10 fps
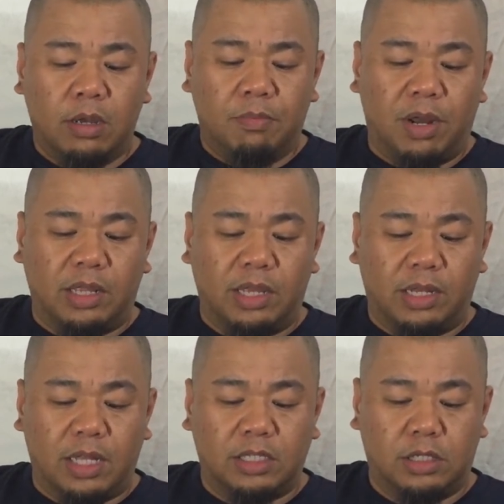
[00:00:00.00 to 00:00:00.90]
But I think
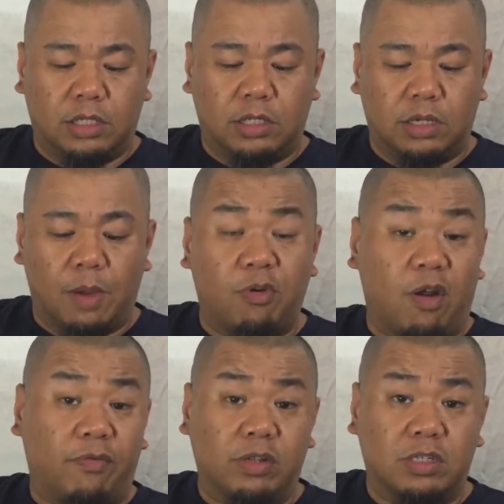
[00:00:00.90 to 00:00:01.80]
that's a
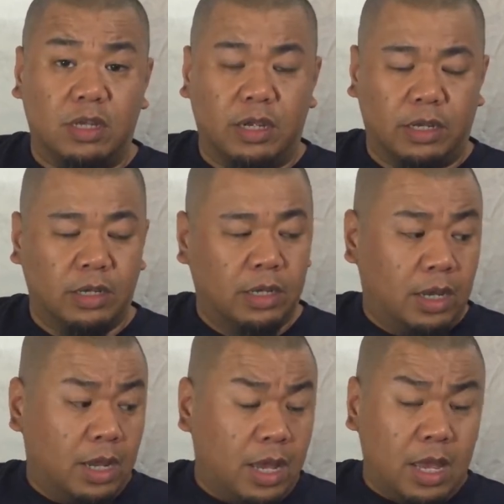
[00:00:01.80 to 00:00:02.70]
preference thing.
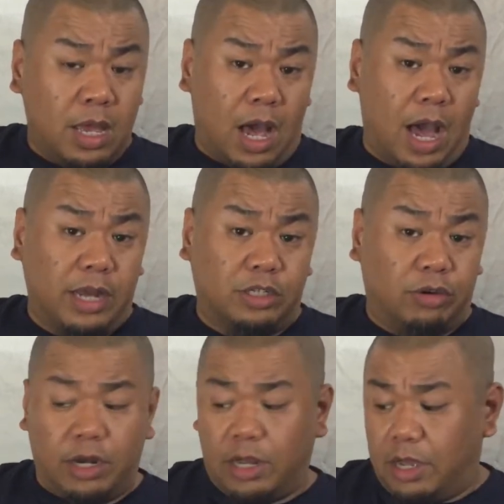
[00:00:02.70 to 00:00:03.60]
I
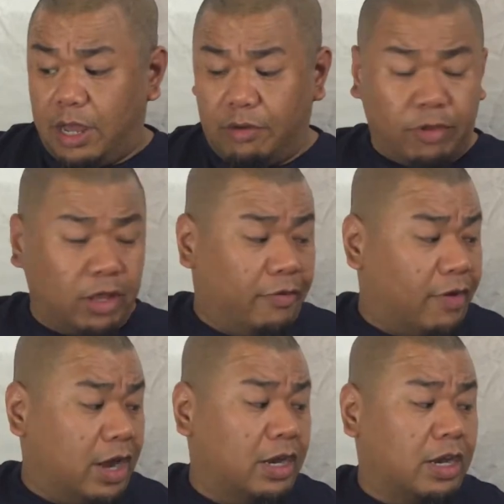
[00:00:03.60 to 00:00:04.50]
enjoy it. I didn't really find it a